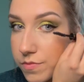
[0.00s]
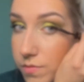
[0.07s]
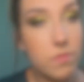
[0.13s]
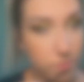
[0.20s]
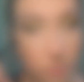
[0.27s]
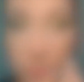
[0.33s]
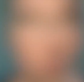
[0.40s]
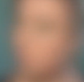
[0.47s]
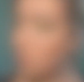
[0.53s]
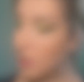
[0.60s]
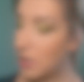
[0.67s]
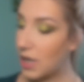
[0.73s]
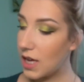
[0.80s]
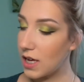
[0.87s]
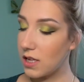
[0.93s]
So
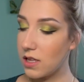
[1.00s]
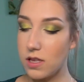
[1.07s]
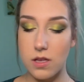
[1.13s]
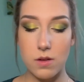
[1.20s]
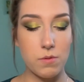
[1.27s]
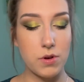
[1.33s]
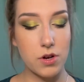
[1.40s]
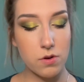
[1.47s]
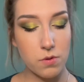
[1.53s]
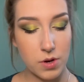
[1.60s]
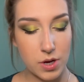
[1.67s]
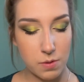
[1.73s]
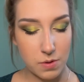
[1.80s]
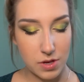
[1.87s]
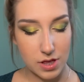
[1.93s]
next we are
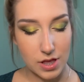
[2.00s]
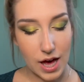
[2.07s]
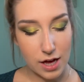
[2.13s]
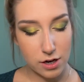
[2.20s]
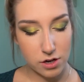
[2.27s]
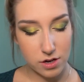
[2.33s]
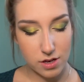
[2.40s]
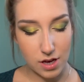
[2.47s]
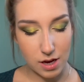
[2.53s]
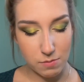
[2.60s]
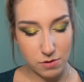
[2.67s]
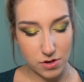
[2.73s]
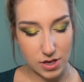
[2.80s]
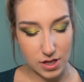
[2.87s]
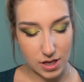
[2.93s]
going with lashes. I'm
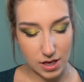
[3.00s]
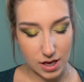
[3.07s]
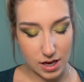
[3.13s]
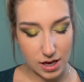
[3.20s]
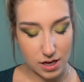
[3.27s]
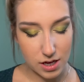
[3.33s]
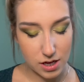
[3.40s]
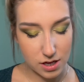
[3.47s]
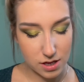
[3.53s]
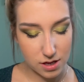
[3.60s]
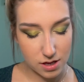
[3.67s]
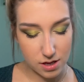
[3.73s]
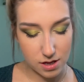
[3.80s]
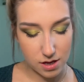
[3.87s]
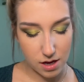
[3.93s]
using the
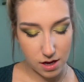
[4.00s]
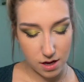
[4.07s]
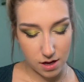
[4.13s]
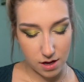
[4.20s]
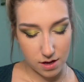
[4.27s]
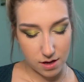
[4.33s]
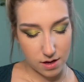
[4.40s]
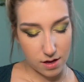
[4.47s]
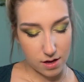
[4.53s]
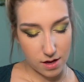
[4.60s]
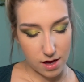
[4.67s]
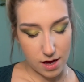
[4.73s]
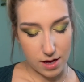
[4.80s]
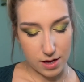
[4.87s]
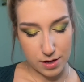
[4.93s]
Kiss
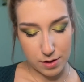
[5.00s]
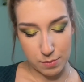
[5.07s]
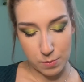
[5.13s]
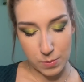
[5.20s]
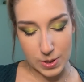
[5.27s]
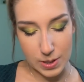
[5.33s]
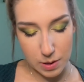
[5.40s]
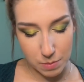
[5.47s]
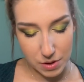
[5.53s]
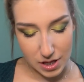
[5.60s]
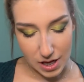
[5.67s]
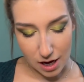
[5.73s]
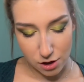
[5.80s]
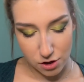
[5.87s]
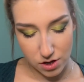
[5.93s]
Wispy
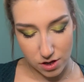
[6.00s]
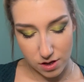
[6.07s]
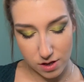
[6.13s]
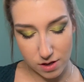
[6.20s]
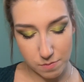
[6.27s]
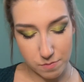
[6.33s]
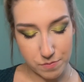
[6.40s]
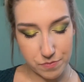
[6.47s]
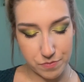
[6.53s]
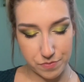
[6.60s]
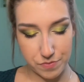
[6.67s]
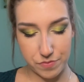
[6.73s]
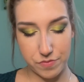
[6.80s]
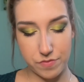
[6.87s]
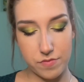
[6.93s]
lashes.
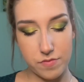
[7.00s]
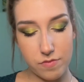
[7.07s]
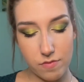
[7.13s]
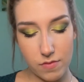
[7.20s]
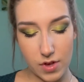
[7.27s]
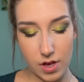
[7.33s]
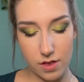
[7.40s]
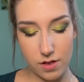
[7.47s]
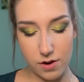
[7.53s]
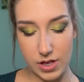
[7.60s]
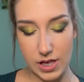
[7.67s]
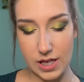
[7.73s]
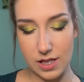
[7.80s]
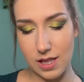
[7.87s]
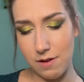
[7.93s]
They're the
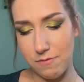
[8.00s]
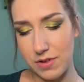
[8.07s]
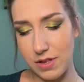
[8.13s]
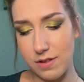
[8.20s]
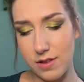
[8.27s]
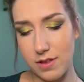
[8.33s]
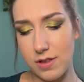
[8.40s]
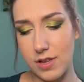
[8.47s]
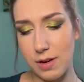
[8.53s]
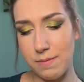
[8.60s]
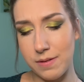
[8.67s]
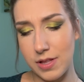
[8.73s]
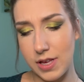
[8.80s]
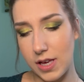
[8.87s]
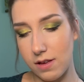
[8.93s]
11s, I
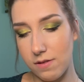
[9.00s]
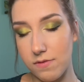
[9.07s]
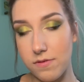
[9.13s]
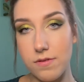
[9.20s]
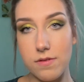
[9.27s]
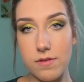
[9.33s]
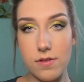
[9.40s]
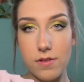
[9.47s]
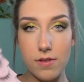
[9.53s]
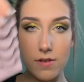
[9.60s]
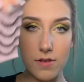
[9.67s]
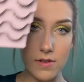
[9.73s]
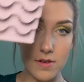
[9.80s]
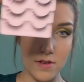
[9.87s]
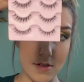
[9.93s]
believe.
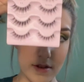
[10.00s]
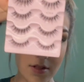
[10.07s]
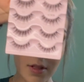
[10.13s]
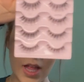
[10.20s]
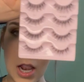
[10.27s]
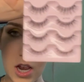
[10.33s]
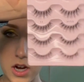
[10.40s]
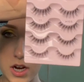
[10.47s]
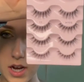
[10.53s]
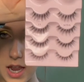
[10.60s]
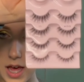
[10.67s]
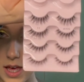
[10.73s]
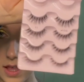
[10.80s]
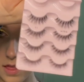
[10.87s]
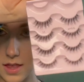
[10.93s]
They look
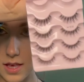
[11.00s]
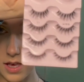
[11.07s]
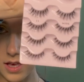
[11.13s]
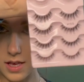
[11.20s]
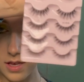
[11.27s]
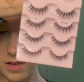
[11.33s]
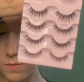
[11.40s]
like this.